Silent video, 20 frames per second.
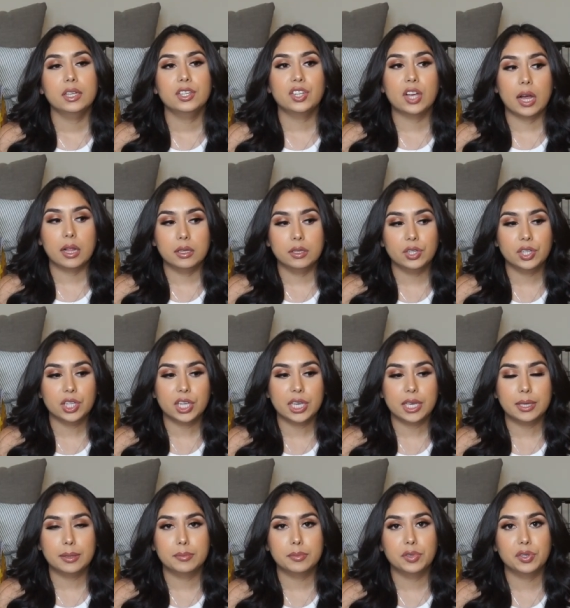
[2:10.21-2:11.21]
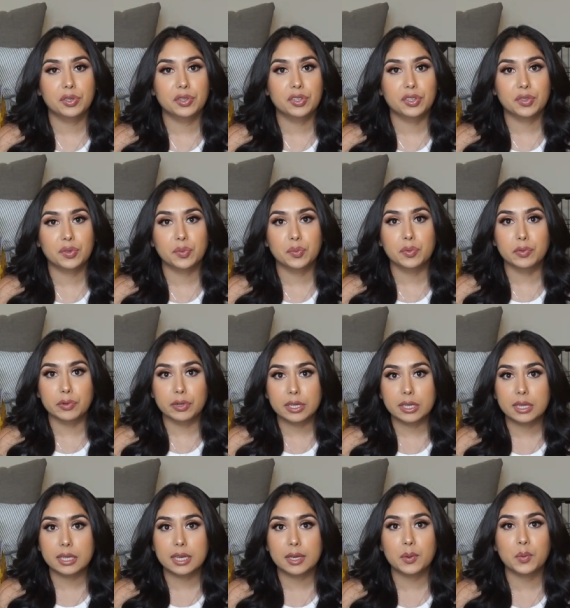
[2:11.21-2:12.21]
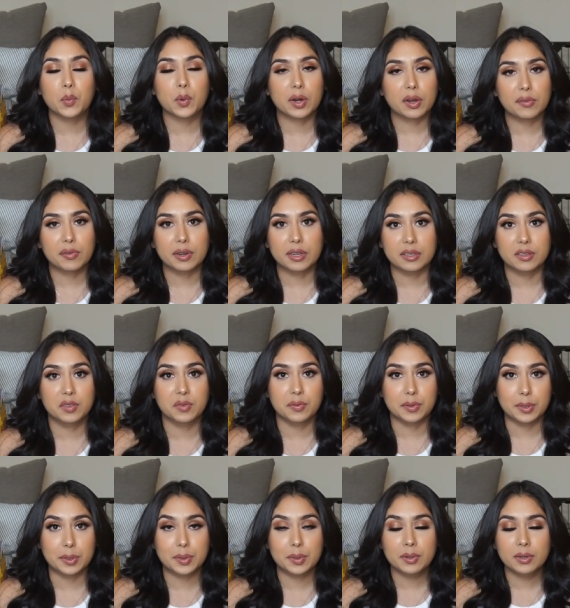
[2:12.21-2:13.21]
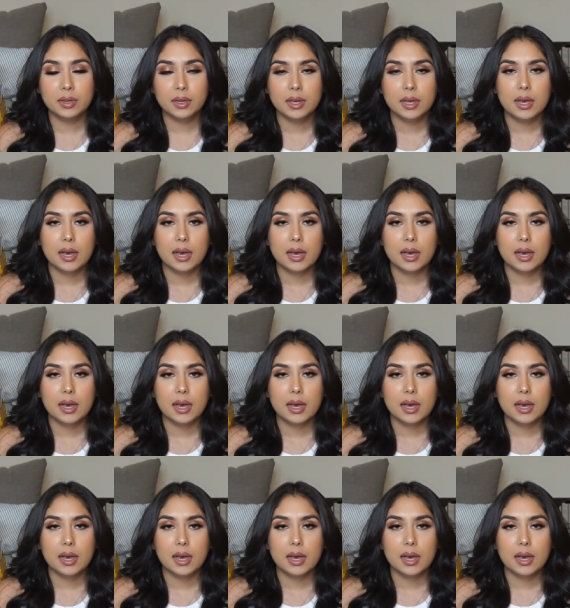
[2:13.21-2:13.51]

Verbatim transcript: challenge him to just really work for his food.